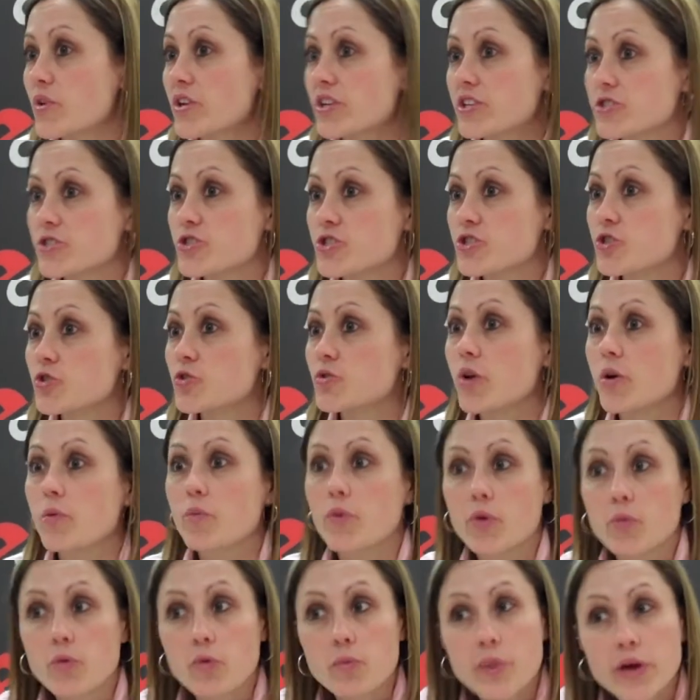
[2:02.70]
we didn't shoot, and
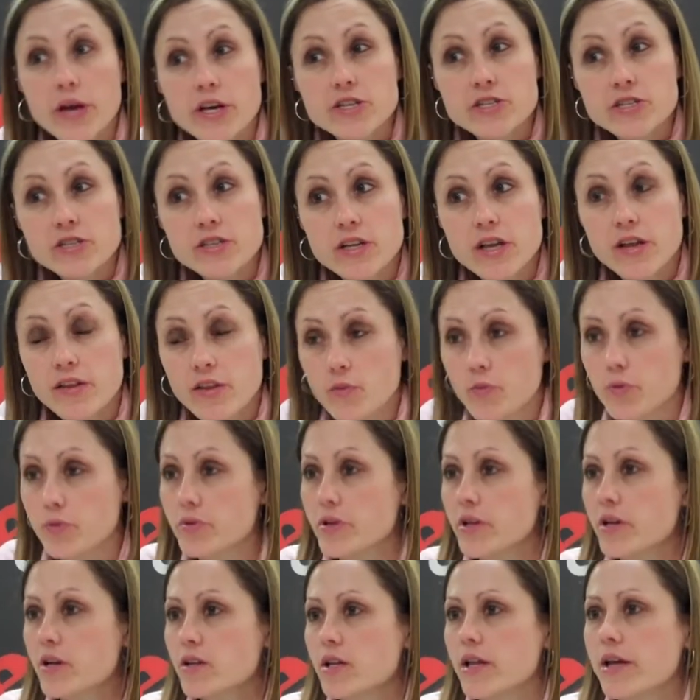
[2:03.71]
we were patient, and then we
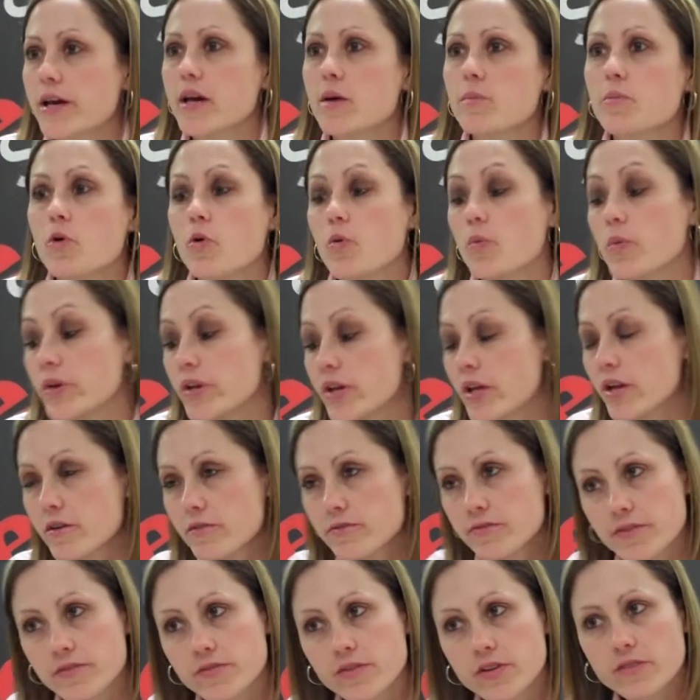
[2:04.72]
would get a layup, or we'd get a
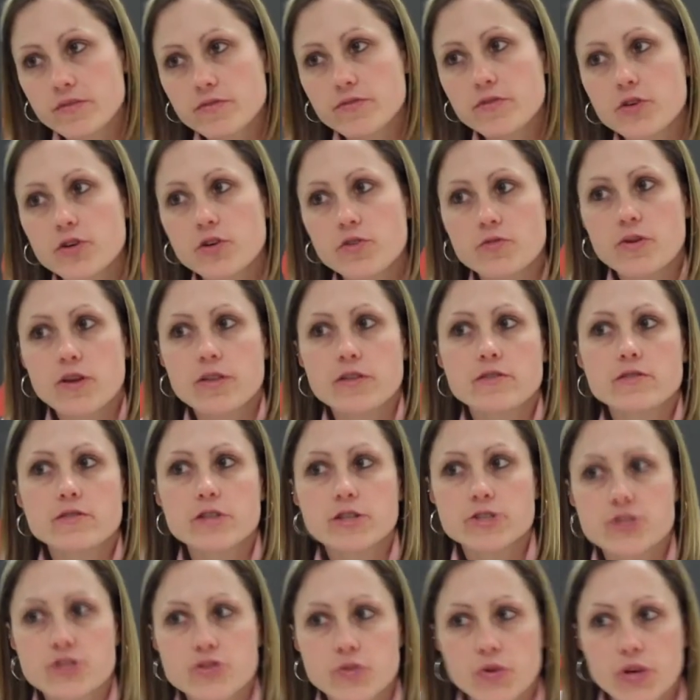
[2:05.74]
15-footer rather
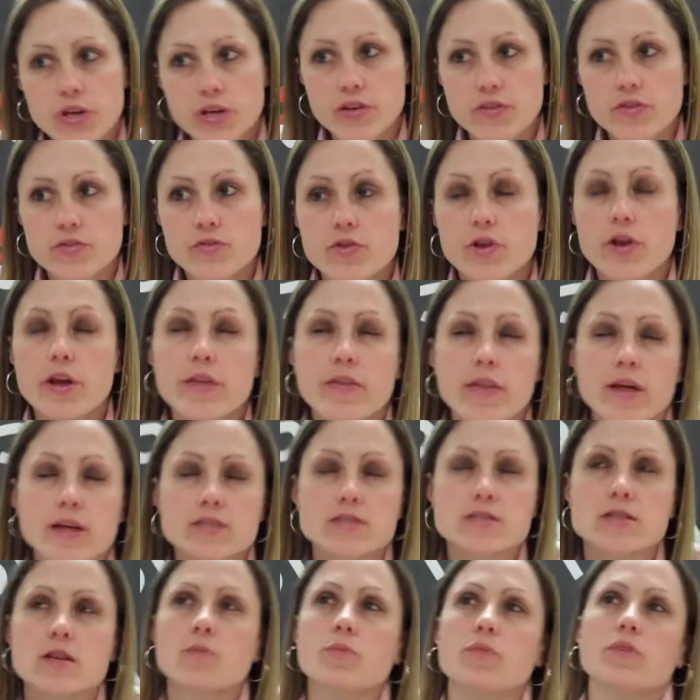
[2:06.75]
than shooting a three. And
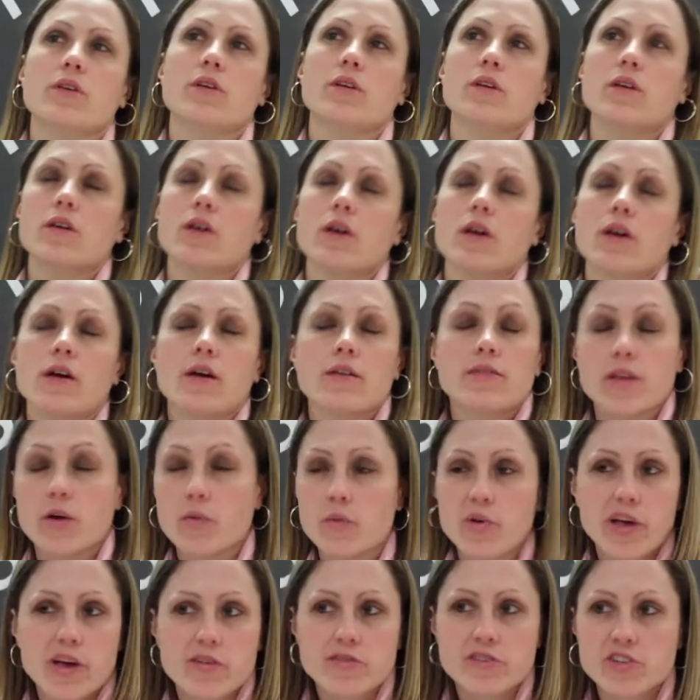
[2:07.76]
that's something that
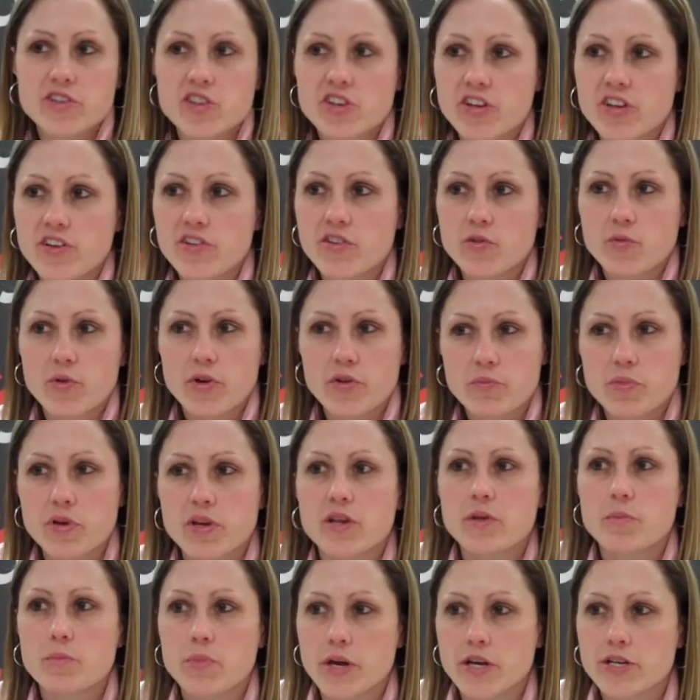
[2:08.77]
we haven't done either. We've been
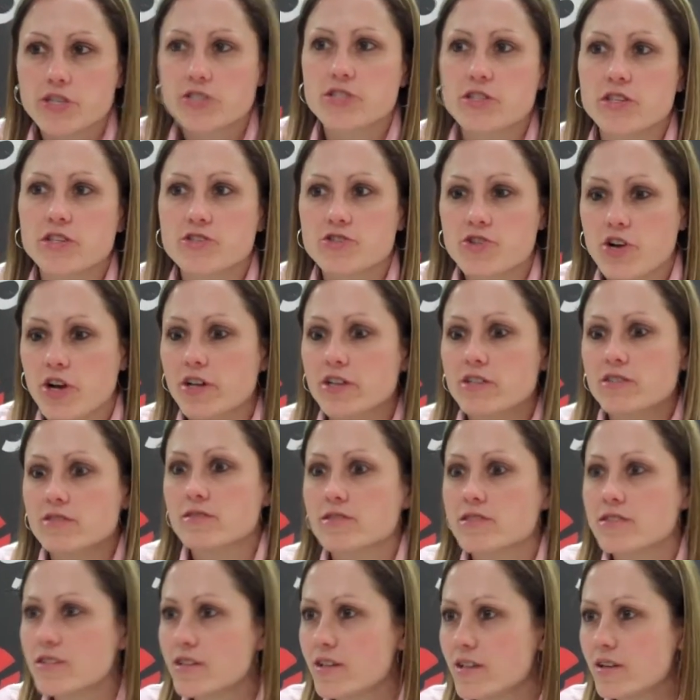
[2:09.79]
impatient and try to
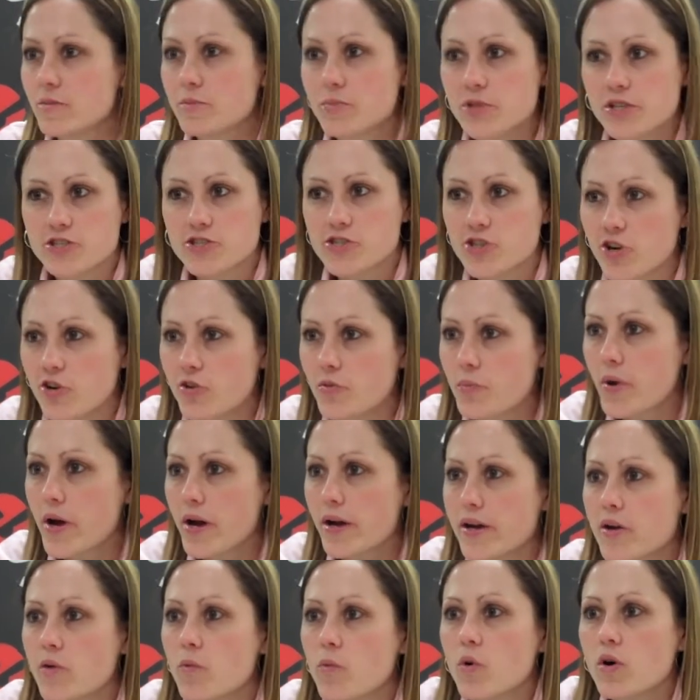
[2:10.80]
get a big chunk
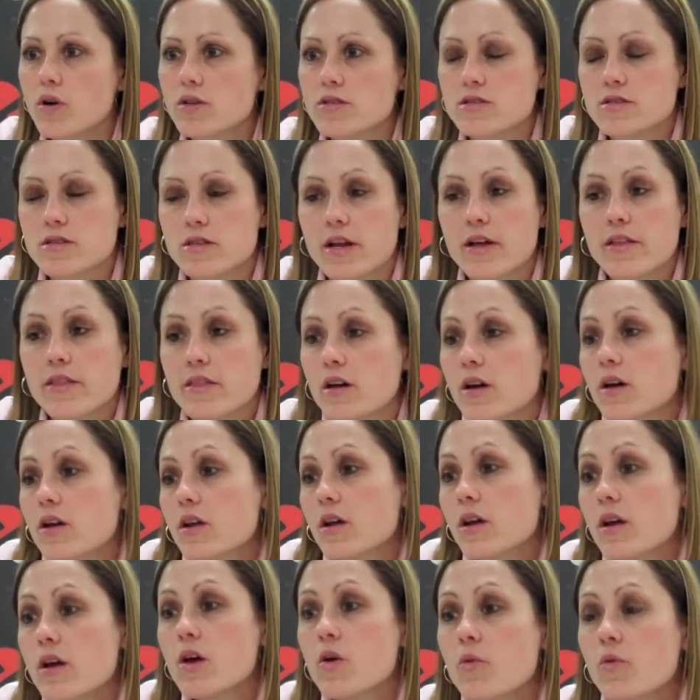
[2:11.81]
back at once. And I thought
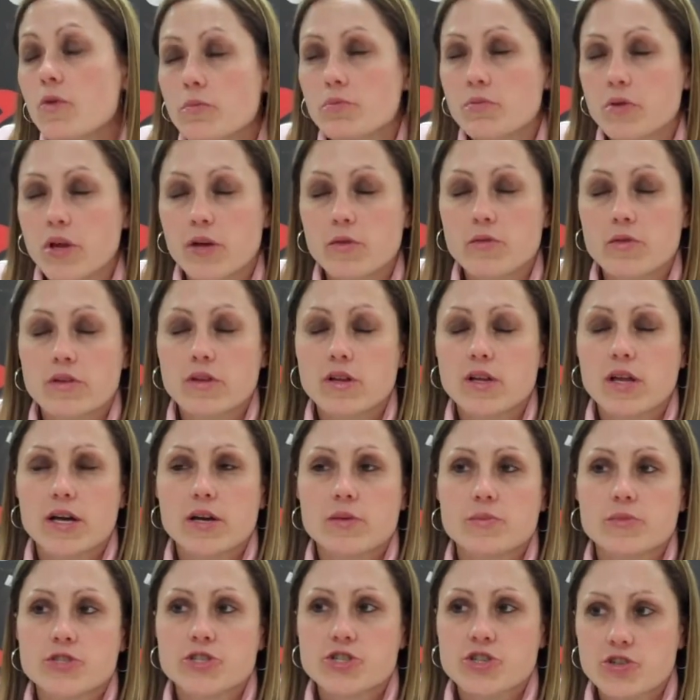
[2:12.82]
we played with a lot
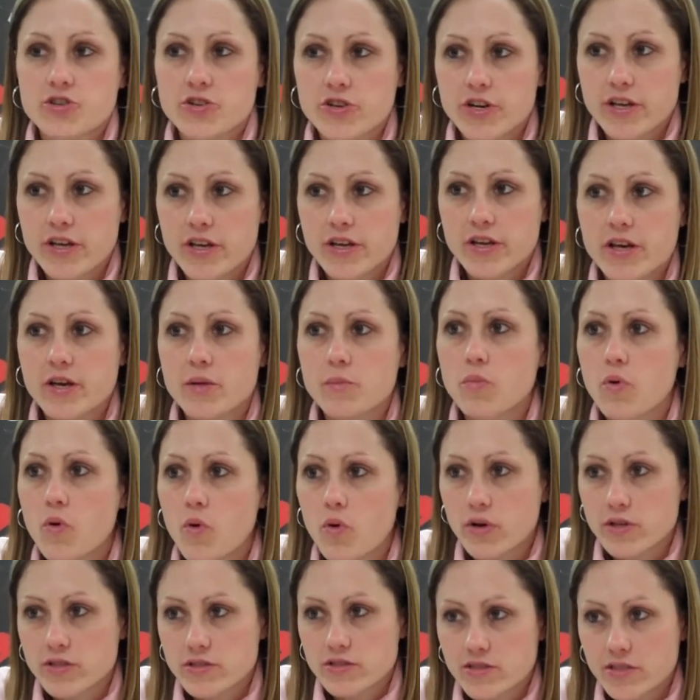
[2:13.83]
of maturity and
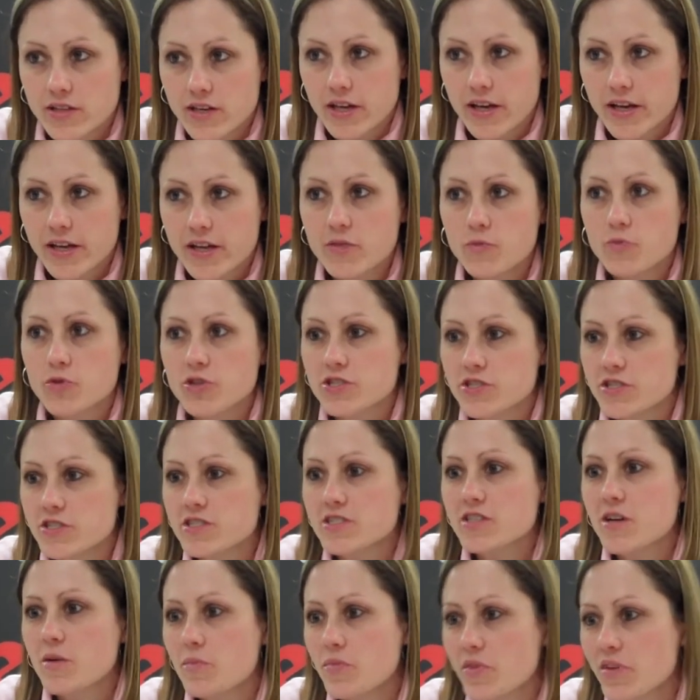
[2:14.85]
poise tonight, which is
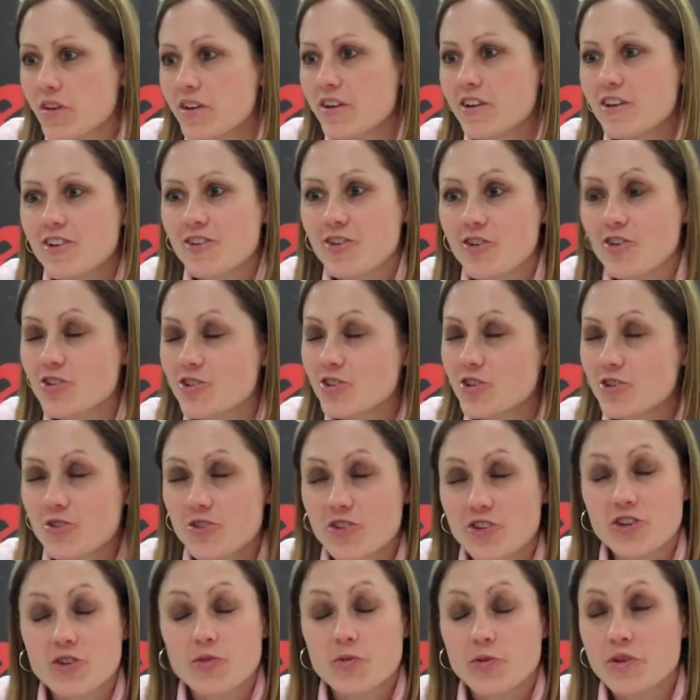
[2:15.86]
something, you know, earlier in
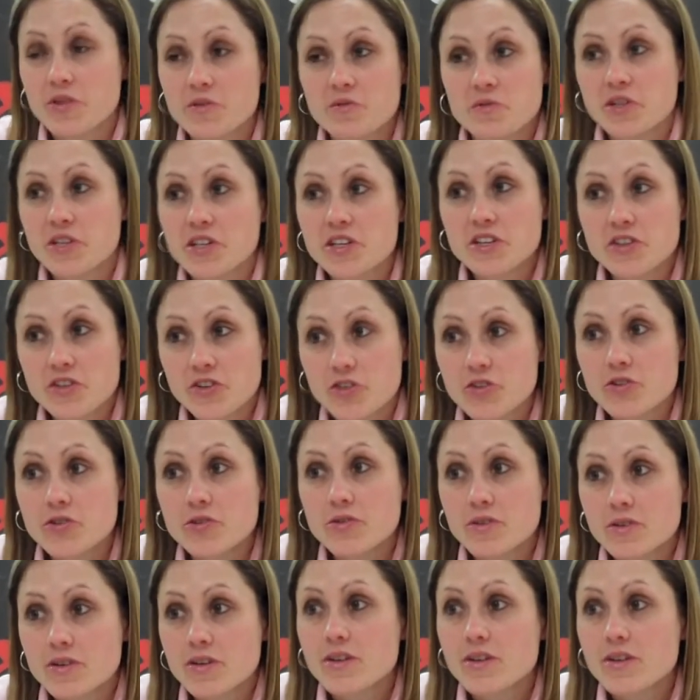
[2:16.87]
the year we didn't do.